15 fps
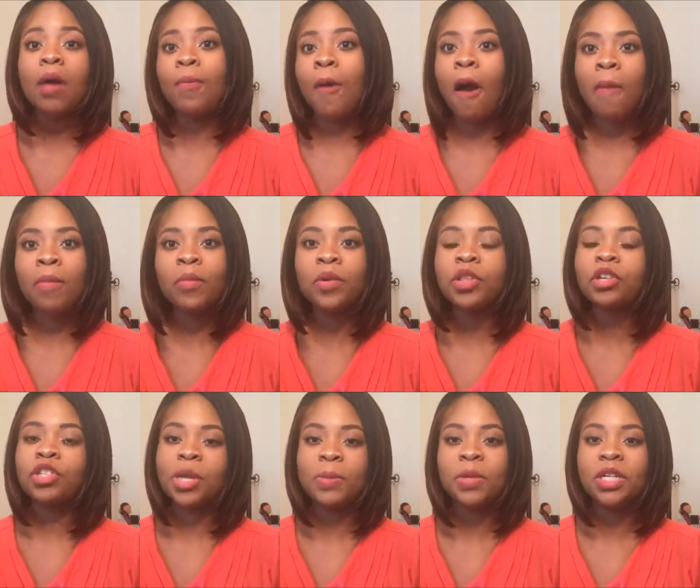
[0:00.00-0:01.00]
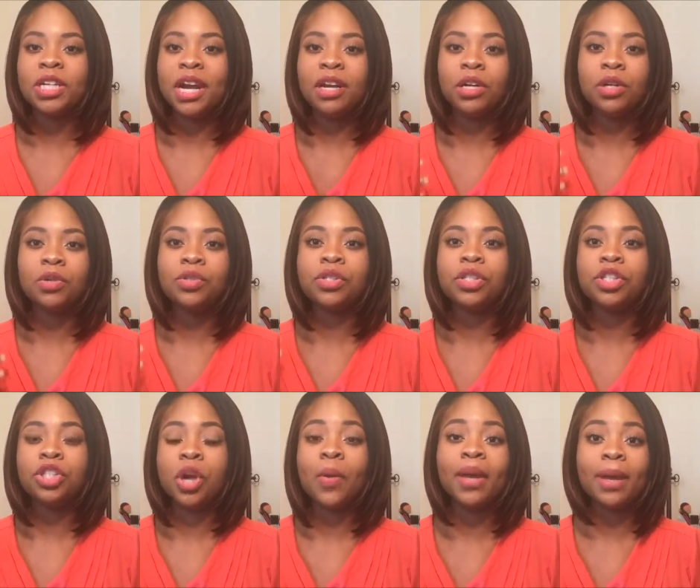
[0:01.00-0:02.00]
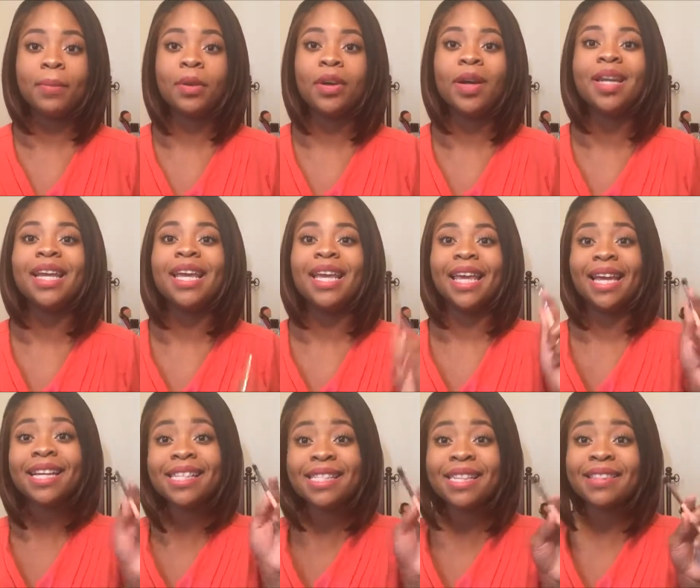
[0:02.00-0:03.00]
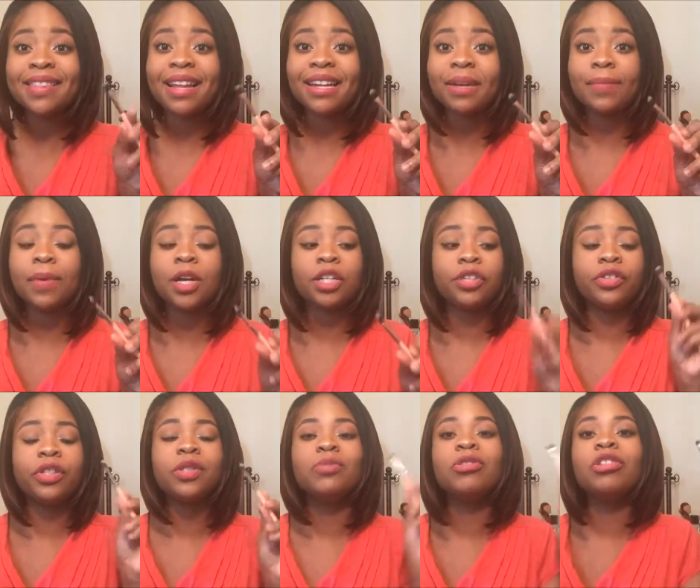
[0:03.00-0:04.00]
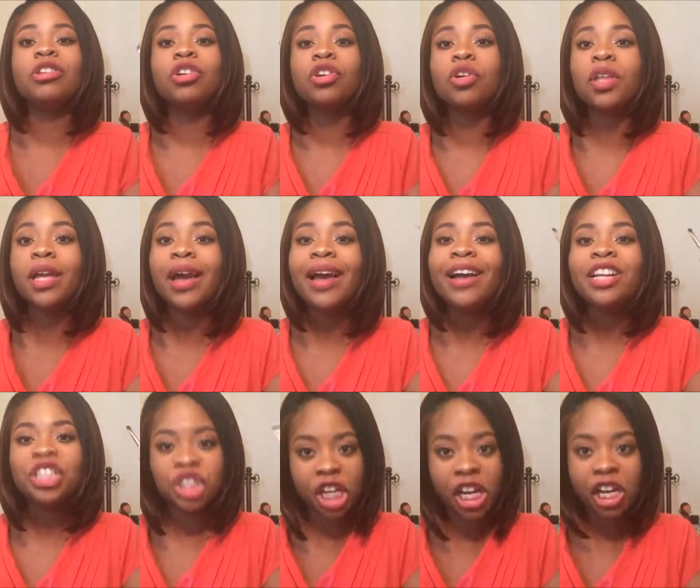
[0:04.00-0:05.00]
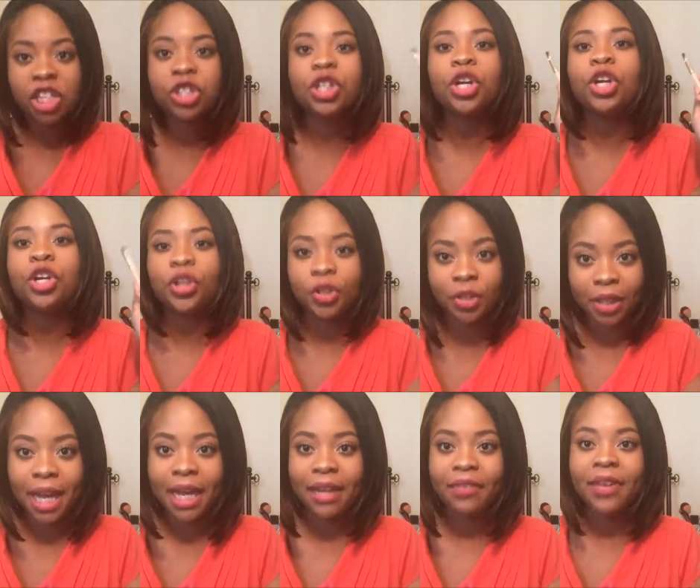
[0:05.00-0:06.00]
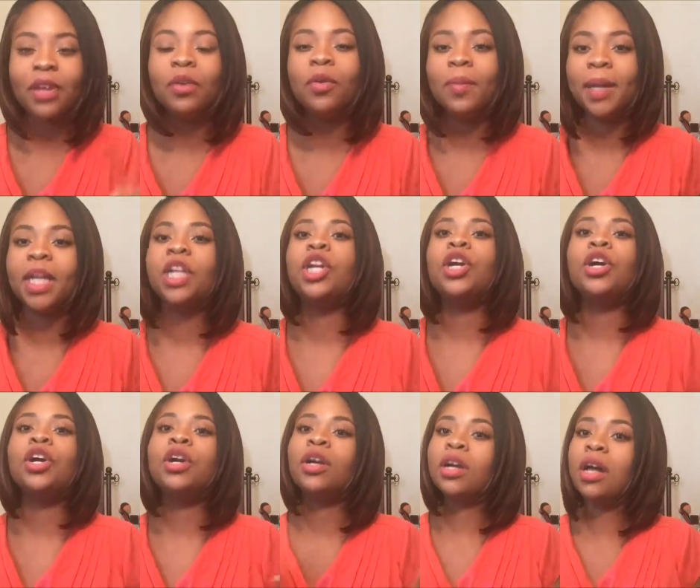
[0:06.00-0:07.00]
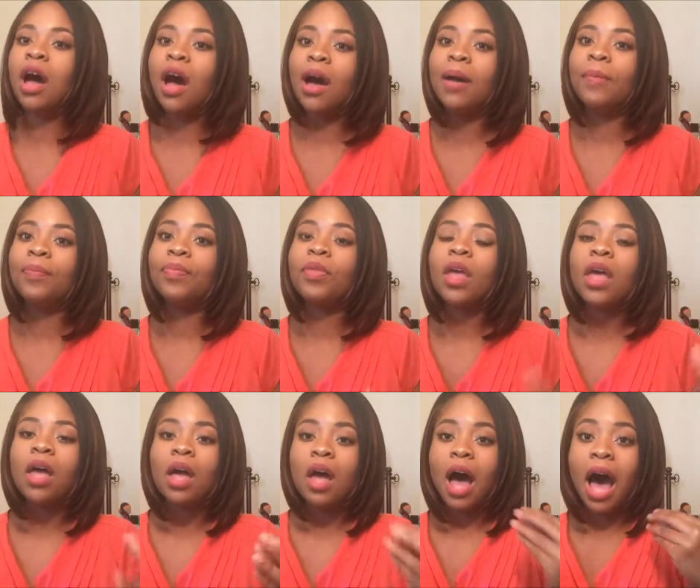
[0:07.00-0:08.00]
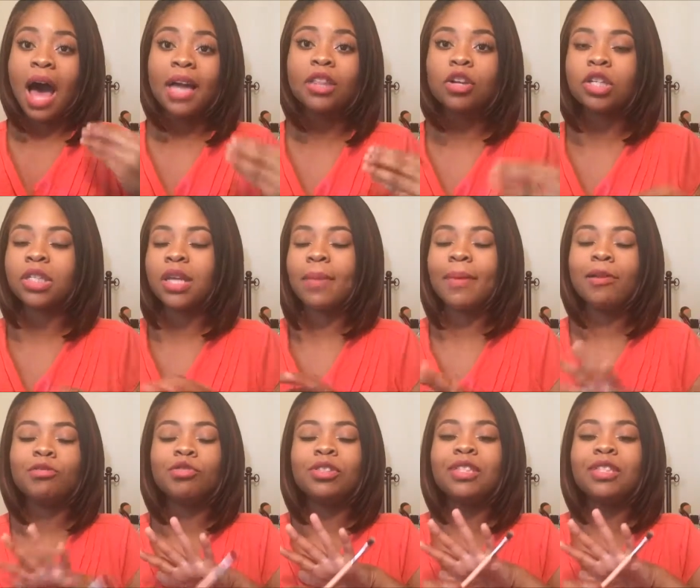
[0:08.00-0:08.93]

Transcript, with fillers: a problem with your shimmery shadows showing up good get a synthetic brush this will literally change your life it will make your um, eye looks come out